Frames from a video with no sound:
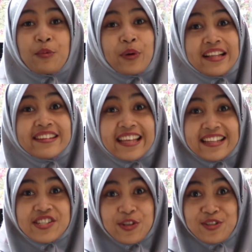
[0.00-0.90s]
Well,
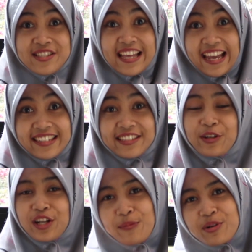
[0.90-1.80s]
that shows that
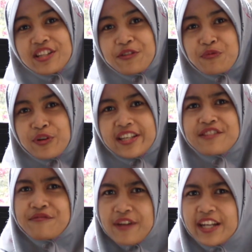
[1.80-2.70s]
collaborative work
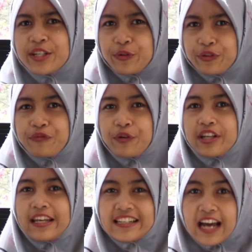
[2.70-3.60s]
is very good for
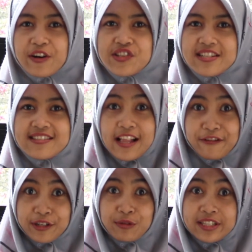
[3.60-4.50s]
encouraging
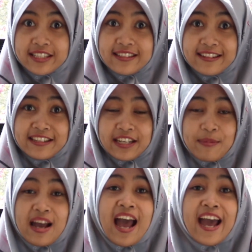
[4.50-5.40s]
self-regulated learning
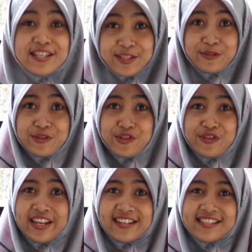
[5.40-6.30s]
among high school
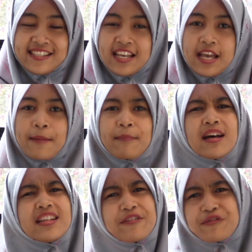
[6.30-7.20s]
students.
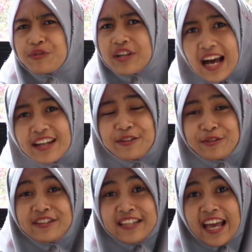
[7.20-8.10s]
But if you can't
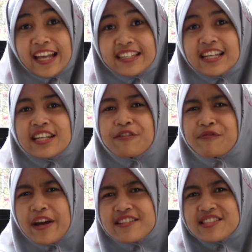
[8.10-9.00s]
do that, the
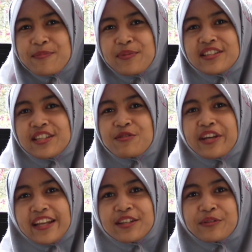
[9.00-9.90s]
very simple thing you
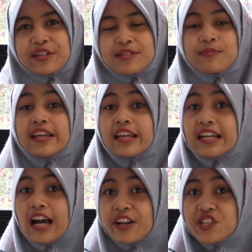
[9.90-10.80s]
can do is by
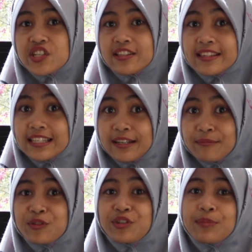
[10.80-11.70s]
encouraging
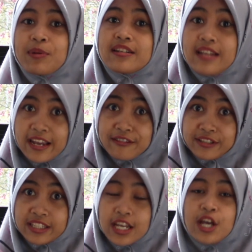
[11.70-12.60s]
them to keep a
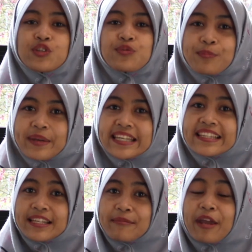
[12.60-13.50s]
diary, to make
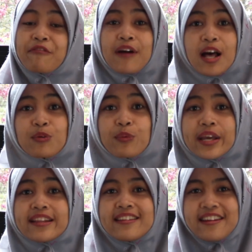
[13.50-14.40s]
them
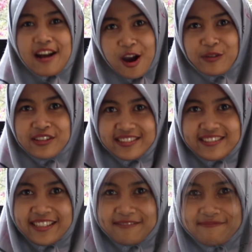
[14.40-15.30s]
evaluate their own
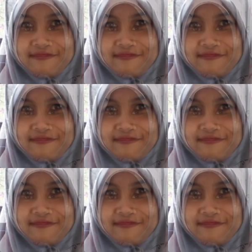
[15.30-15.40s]
learning.